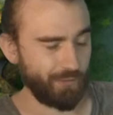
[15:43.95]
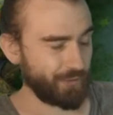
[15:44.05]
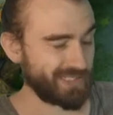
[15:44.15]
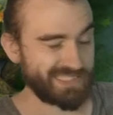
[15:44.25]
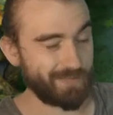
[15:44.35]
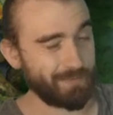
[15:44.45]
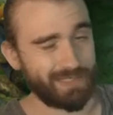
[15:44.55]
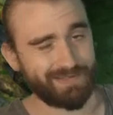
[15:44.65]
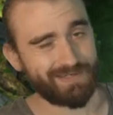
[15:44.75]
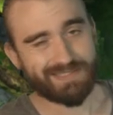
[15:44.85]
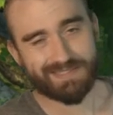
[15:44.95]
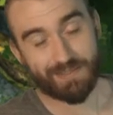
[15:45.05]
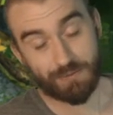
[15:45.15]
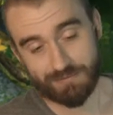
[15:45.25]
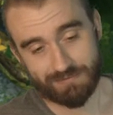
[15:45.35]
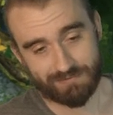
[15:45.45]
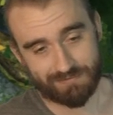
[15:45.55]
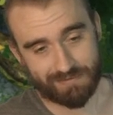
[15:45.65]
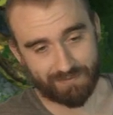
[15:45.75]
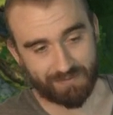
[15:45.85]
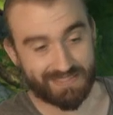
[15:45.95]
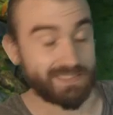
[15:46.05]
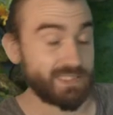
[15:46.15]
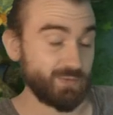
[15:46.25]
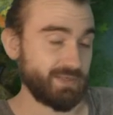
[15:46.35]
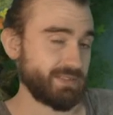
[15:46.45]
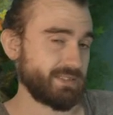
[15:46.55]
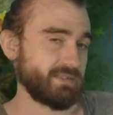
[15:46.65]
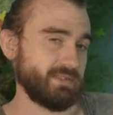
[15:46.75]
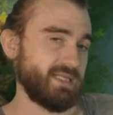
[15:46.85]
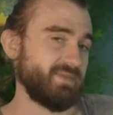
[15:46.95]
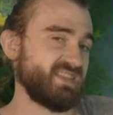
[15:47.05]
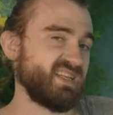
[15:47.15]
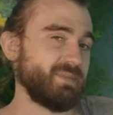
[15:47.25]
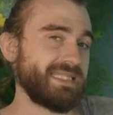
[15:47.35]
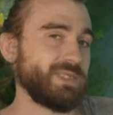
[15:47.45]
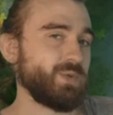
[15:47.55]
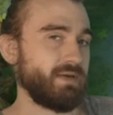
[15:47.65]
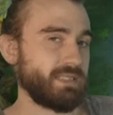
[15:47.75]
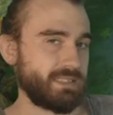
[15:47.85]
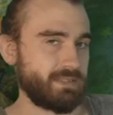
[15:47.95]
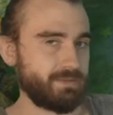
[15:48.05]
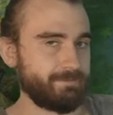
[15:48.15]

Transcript: We're gonna say a million years No, We're gonna say two years. In them in two years.